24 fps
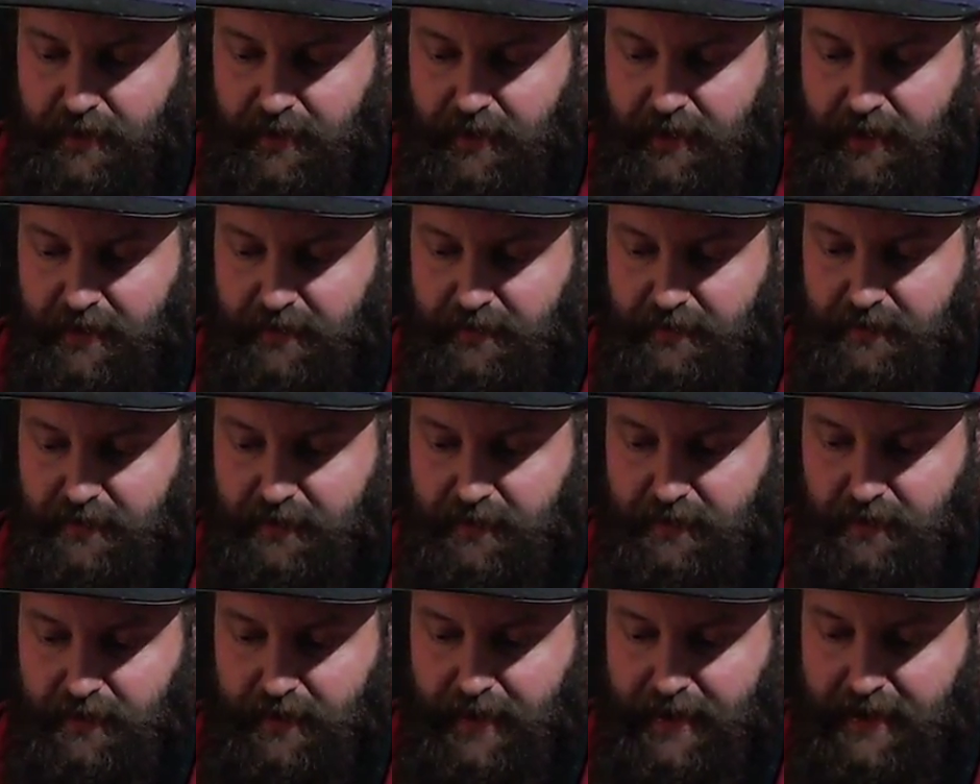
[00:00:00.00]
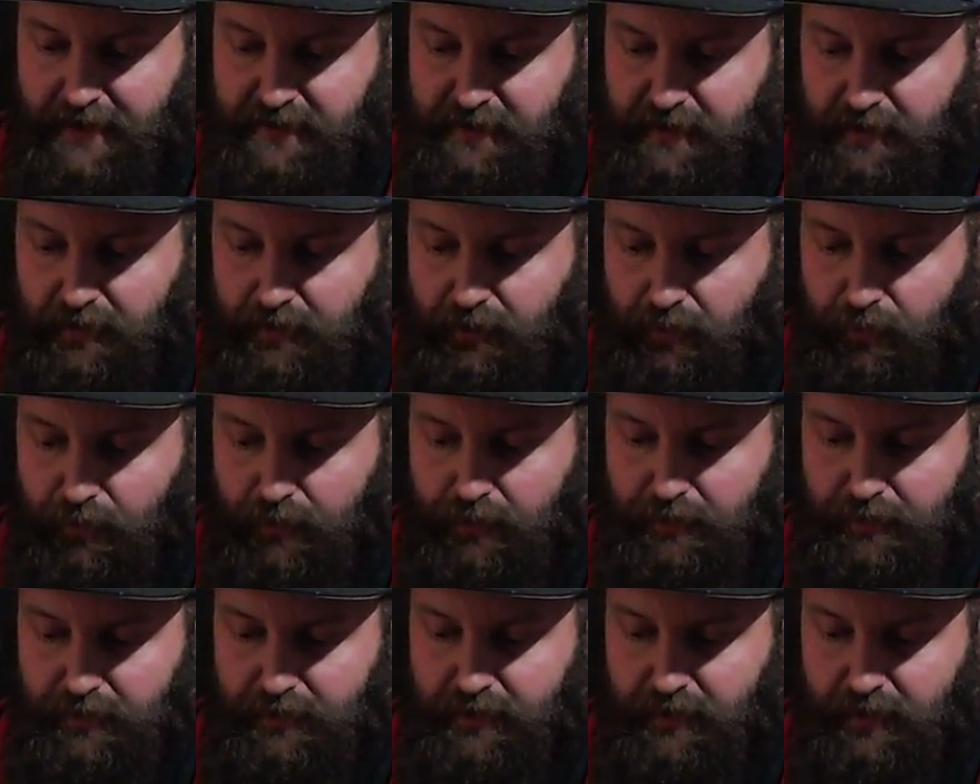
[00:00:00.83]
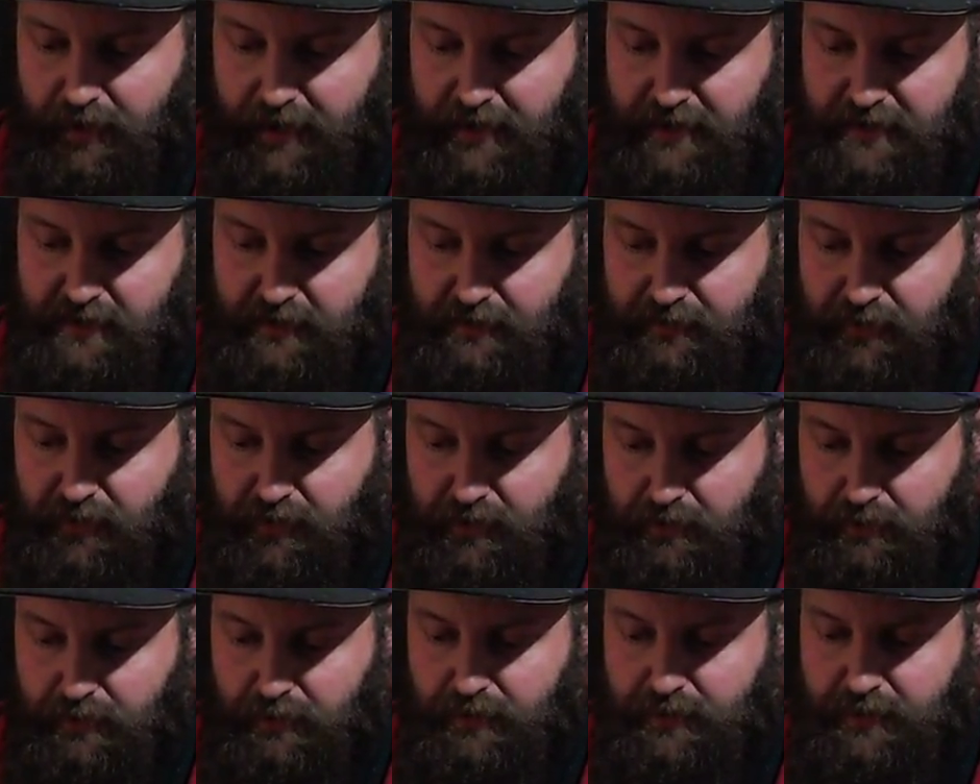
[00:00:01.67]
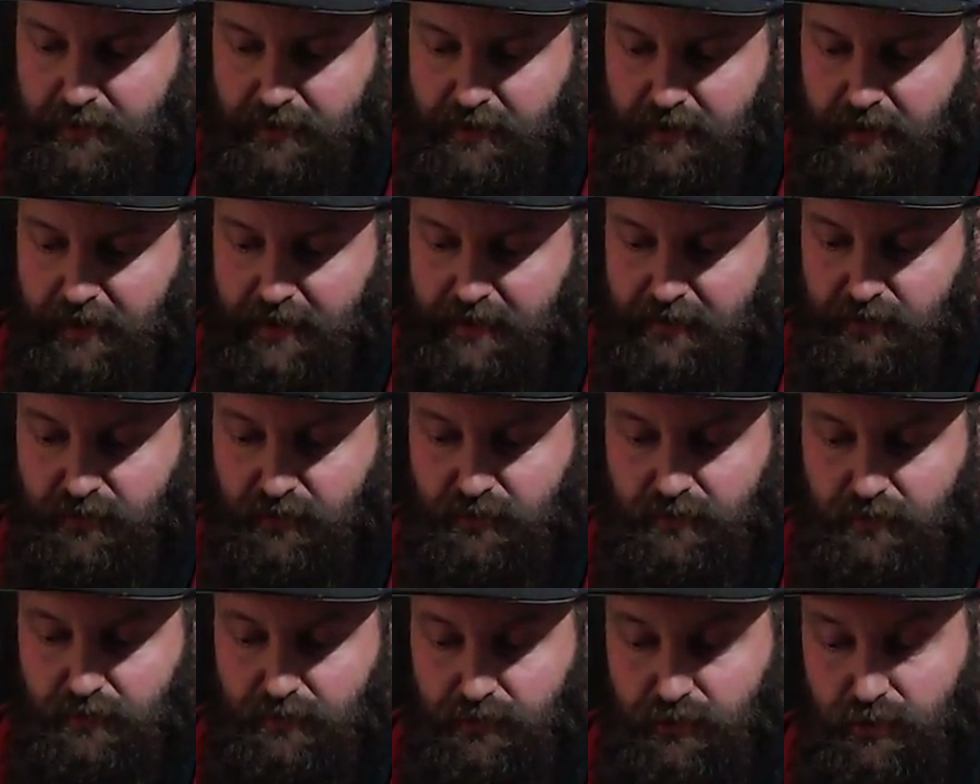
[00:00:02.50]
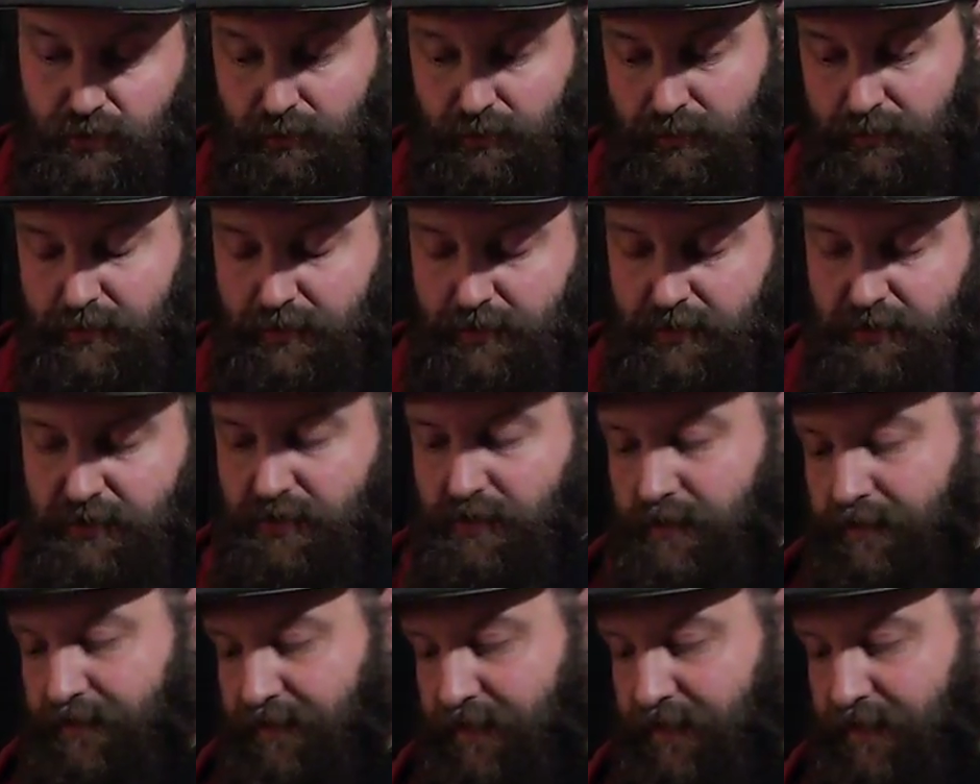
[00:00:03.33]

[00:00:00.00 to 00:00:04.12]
and as a loyal knight of the good knight George,